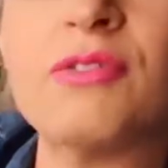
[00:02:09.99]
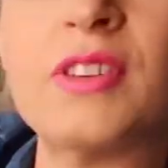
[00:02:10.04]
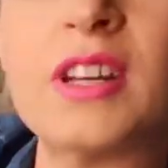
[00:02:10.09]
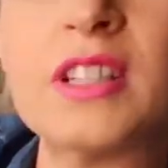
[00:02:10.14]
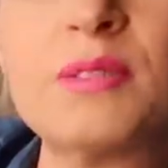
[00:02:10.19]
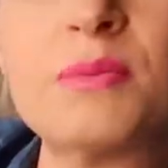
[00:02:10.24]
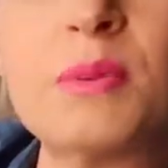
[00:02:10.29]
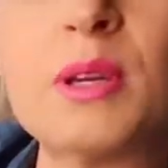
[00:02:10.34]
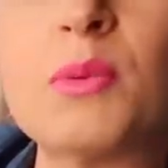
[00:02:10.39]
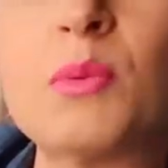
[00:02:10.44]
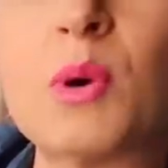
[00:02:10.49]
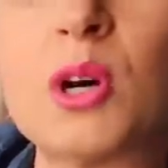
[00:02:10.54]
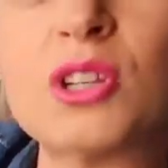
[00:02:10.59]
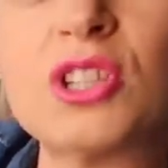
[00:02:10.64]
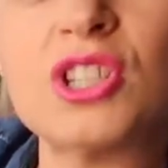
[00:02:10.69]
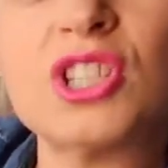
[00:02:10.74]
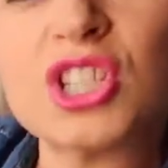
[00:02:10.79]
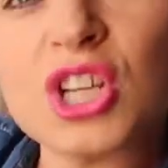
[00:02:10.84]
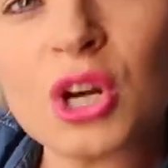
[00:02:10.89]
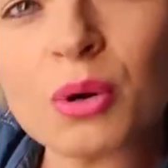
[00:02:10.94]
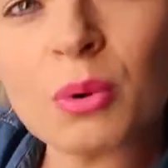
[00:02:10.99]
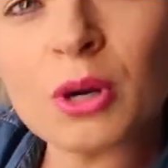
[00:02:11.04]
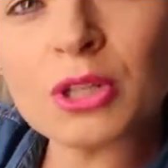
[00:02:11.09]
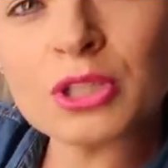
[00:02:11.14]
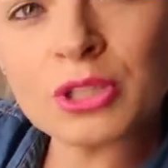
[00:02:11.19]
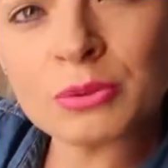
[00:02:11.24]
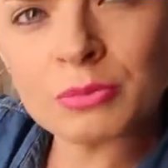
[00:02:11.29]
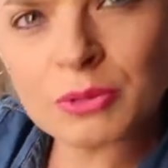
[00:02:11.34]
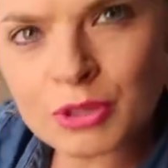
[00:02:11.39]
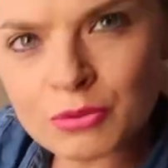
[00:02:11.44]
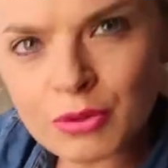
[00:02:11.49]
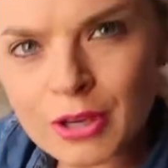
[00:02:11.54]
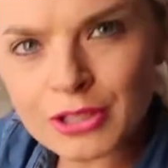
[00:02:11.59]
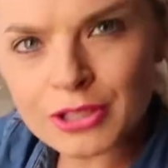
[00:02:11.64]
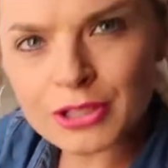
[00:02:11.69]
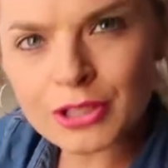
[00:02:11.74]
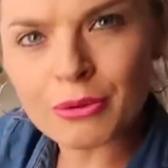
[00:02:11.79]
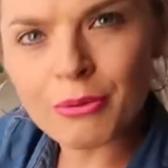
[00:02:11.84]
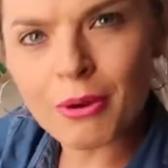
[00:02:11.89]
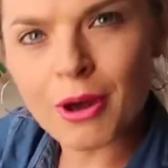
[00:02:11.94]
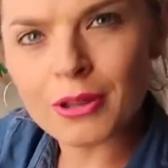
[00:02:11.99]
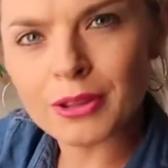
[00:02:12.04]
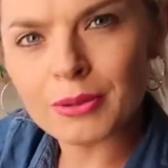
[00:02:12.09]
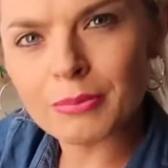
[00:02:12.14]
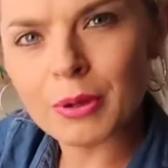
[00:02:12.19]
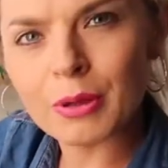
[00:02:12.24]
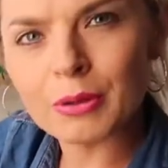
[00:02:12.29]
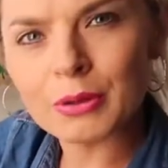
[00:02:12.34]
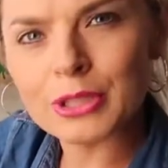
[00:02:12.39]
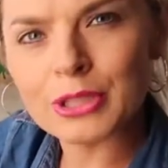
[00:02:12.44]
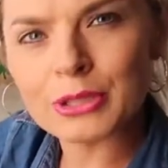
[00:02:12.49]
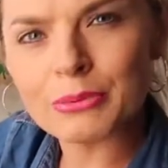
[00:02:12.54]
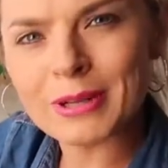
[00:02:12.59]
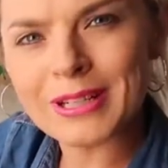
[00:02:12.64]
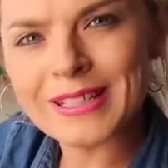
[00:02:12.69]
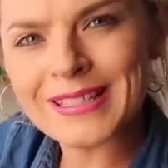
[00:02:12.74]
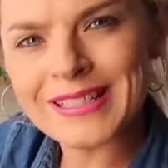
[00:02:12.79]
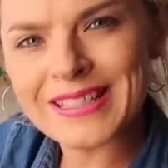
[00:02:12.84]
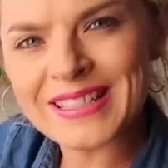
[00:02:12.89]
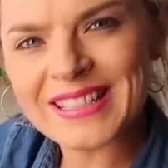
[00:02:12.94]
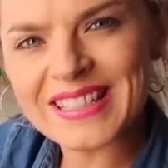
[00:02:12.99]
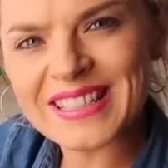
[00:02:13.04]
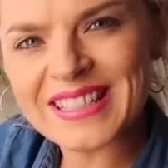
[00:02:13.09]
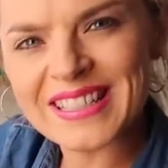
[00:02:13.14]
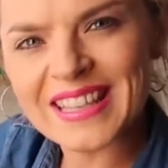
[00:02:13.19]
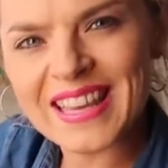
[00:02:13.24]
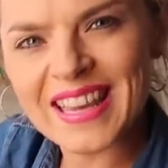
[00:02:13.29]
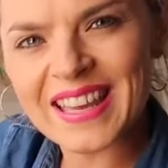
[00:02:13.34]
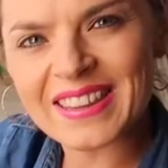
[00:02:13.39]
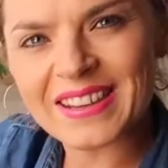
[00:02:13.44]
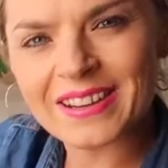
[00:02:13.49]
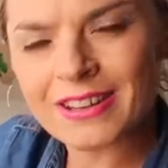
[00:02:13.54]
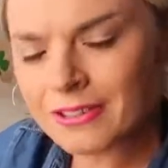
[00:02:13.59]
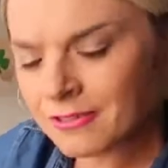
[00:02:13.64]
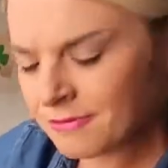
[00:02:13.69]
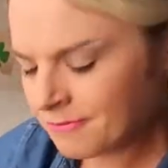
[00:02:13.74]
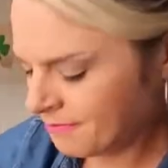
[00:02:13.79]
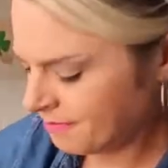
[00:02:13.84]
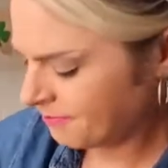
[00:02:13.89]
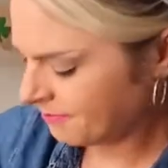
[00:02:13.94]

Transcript: That's what you want. You don't want too much residue on the bowl. You don't want it to stick together.